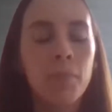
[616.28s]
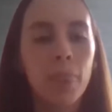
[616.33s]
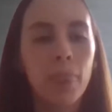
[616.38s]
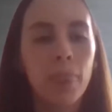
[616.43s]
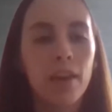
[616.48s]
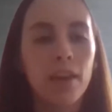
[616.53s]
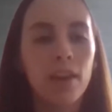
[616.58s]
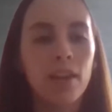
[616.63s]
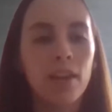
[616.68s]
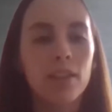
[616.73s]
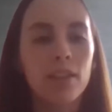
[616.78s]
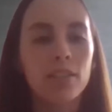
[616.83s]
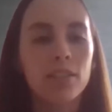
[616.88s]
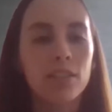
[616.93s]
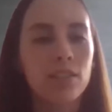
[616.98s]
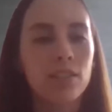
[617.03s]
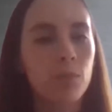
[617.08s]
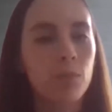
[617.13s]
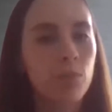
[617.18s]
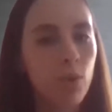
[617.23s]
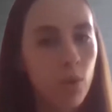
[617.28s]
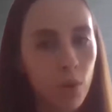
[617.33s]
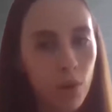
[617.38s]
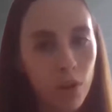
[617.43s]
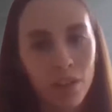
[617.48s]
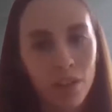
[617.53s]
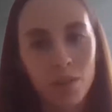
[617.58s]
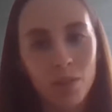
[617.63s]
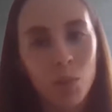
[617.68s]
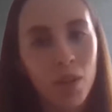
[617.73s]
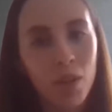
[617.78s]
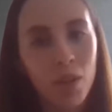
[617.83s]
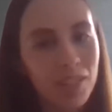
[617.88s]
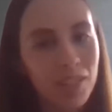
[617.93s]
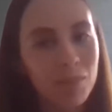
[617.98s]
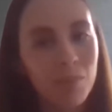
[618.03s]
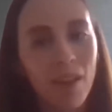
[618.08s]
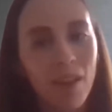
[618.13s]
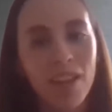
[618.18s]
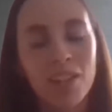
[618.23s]
and support,
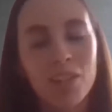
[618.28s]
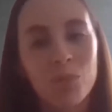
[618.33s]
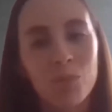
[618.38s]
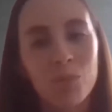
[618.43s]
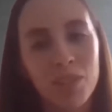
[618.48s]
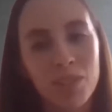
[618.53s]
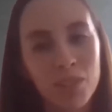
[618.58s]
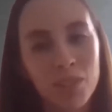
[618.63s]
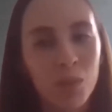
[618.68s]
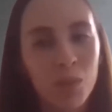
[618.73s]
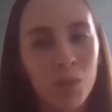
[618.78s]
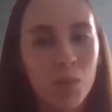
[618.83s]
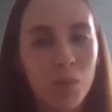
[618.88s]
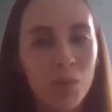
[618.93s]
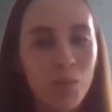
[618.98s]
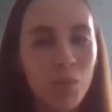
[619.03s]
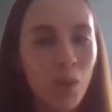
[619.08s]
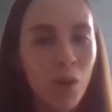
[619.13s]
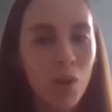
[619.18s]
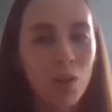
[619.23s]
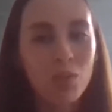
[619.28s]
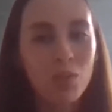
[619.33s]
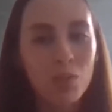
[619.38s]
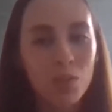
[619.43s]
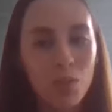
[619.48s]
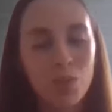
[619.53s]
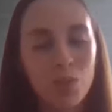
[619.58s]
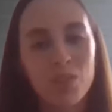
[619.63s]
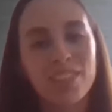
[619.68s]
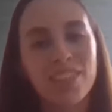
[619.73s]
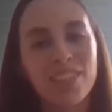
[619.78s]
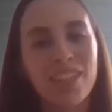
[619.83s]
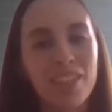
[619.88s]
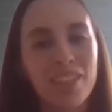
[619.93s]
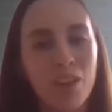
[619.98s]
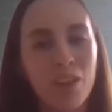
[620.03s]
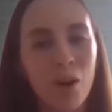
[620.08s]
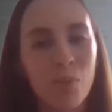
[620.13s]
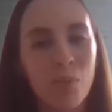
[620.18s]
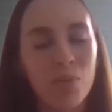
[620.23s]
Wales management. So all of those daily
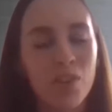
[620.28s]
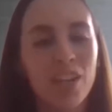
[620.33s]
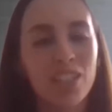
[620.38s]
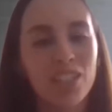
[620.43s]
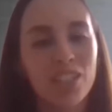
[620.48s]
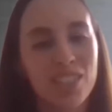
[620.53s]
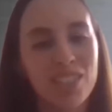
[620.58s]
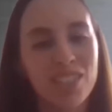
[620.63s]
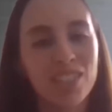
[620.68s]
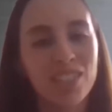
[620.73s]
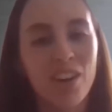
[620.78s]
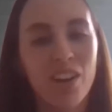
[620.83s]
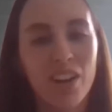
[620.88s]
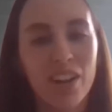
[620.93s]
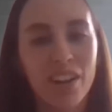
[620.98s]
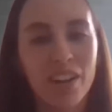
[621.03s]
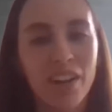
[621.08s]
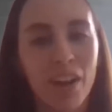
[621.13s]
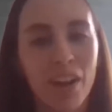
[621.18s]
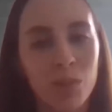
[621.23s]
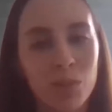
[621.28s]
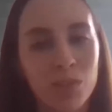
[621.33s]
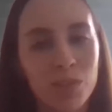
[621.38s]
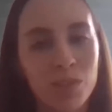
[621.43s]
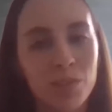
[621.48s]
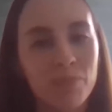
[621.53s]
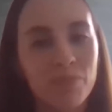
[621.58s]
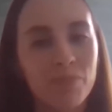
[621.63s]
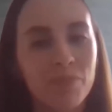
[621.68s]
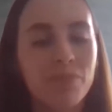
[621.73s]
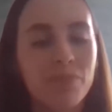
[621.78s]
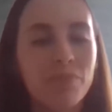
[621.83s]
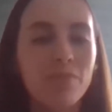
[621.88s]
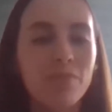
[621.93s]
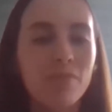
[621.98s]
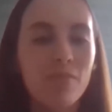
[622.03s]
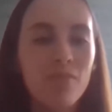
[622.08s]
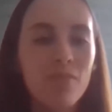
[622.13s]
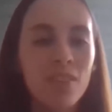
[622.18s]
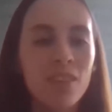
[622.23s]
operations are in-house.
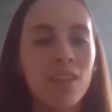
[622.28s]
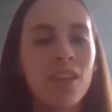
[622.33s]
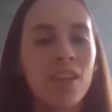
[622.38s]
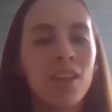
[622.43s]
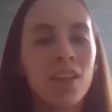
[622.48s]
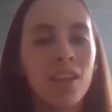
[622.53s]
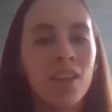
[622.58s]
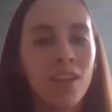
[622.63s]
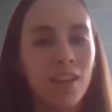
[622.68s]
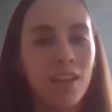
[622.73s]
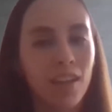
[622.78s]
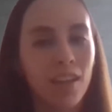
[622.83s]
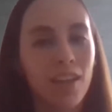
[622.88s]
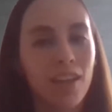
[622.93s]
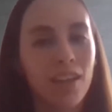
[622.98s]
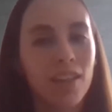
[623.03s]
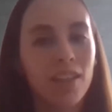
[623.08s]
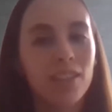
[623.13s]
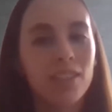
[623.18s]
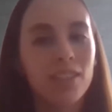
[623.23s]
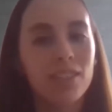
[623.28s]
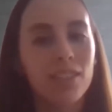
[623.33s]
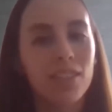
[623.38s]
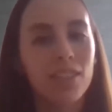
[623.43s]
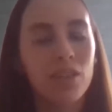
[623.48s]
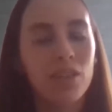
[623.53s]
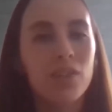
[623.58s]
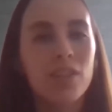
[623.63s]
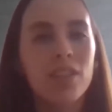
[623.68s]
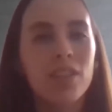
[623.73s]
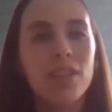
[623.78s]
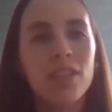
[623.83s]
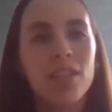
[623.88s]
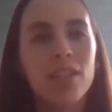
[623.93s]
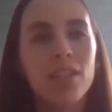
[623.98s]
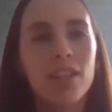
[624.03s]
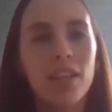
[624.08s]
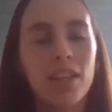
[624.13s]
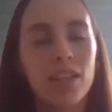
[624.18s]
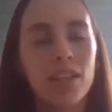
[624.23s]
And given the
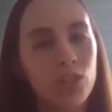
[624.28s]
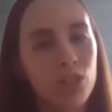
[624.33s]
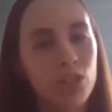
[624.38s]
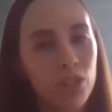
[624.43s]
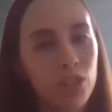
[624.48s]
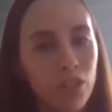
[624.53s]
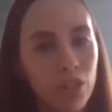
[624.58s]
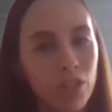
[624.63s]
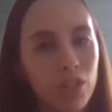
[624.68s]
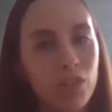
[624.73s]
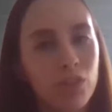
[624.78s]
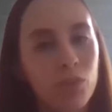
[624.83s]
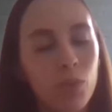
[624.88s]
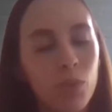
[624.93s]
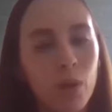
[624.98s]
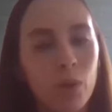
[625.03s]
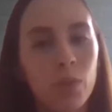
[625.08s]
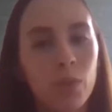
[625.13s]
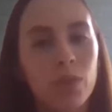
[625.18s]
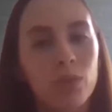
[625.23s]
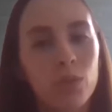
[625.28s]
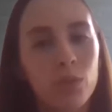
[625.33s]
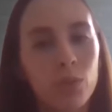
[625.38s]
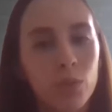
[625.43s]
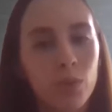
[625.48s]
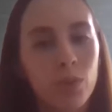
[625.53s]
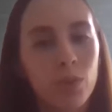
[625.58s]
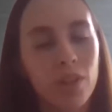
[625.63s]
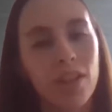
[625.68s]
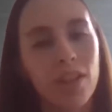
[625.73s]
nature of what we do,